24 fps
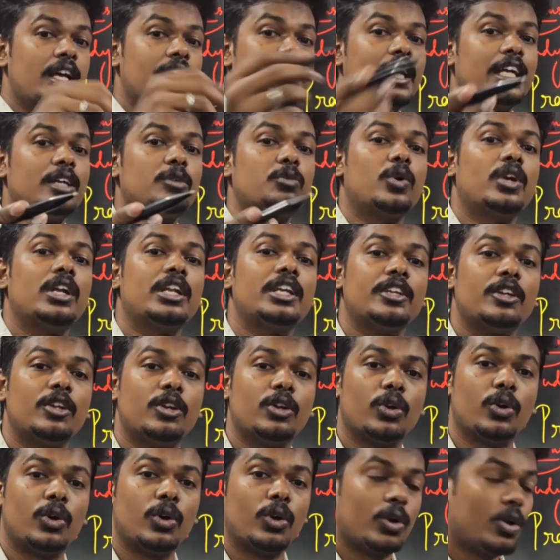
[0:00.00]
Then only you
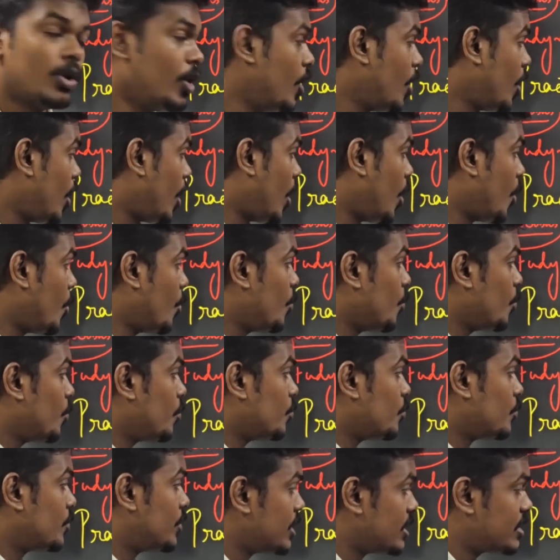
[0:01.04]
will know
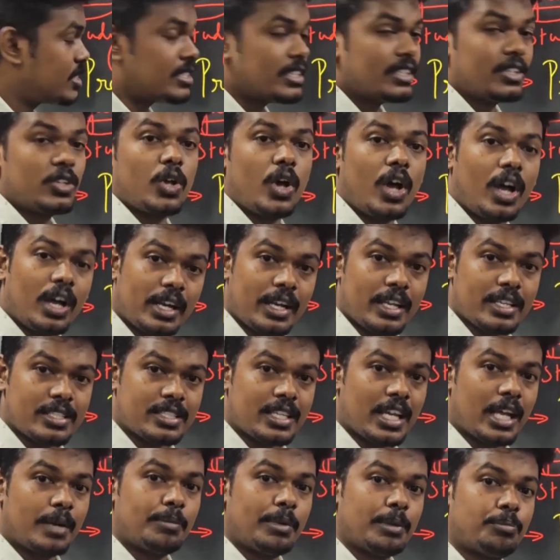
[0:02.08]
how this knowledge
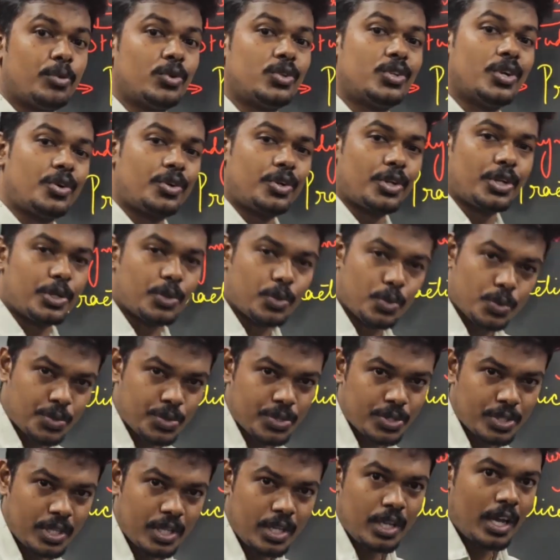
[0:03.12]
can be put into
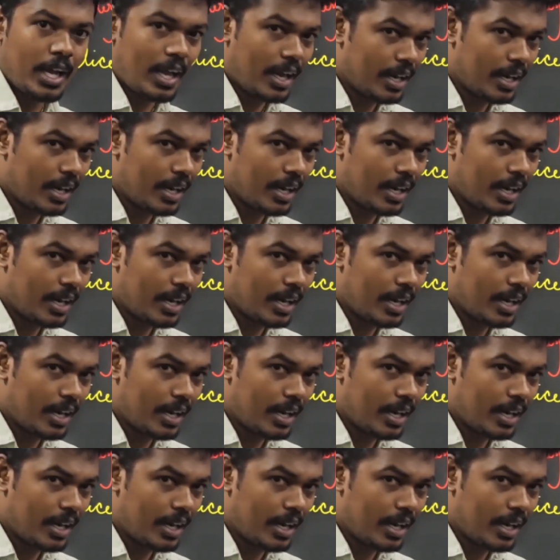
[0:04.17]
use.